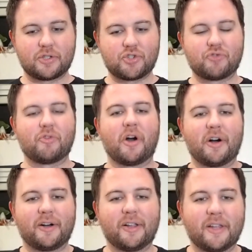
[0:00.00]

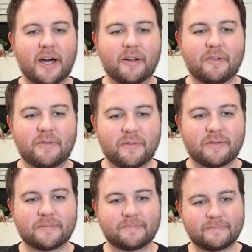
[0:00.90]
draw a lot of
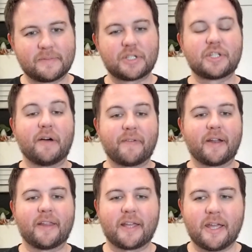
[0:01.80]
stuff out
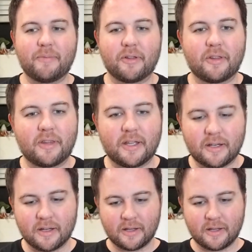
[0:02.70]
of that game other than